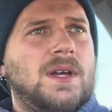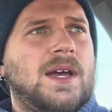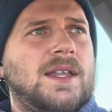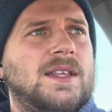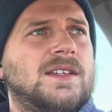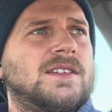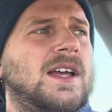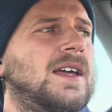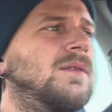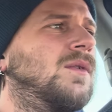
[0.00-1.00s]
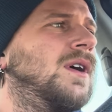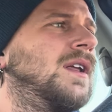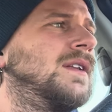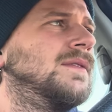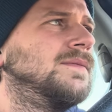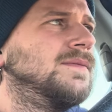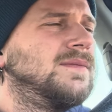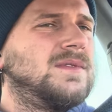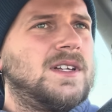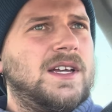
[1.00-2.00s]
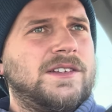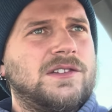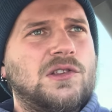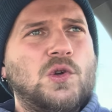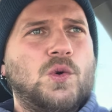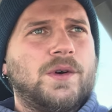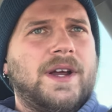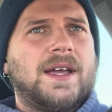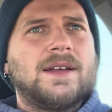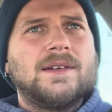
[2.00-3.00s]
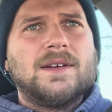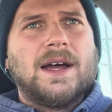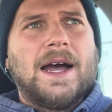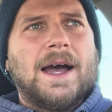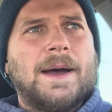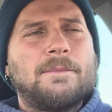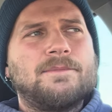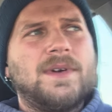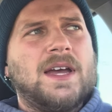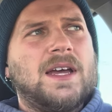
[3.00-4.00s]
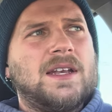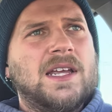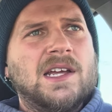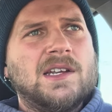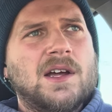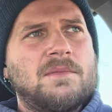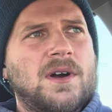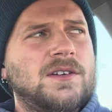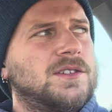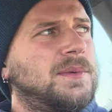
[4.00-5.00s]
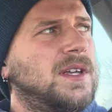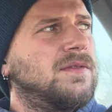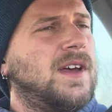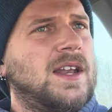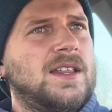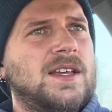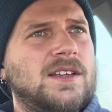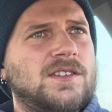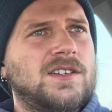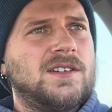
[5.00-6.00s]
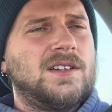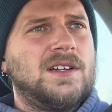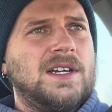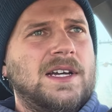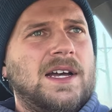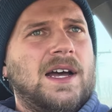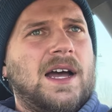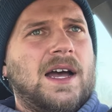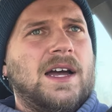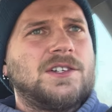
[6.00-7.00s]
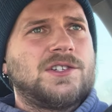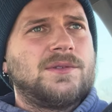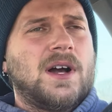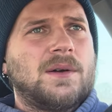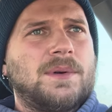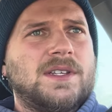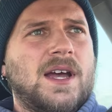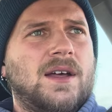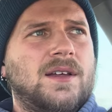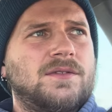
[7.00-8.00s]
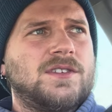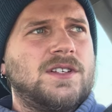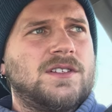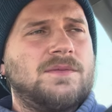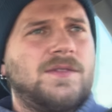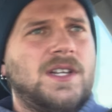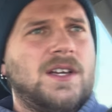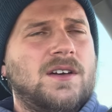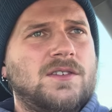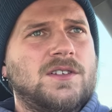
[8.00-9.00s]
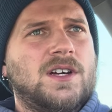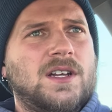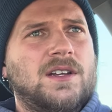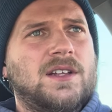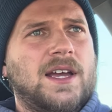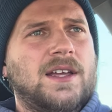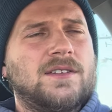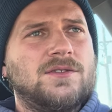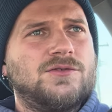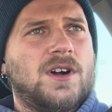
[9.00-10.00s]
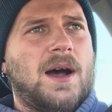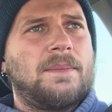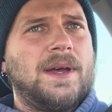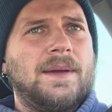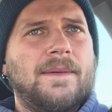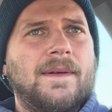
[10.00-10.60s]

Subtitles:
And the second one is luring. And Ian Dunbar's a big fan of this. Chirag Patel, I've seen some videos on like Drop It,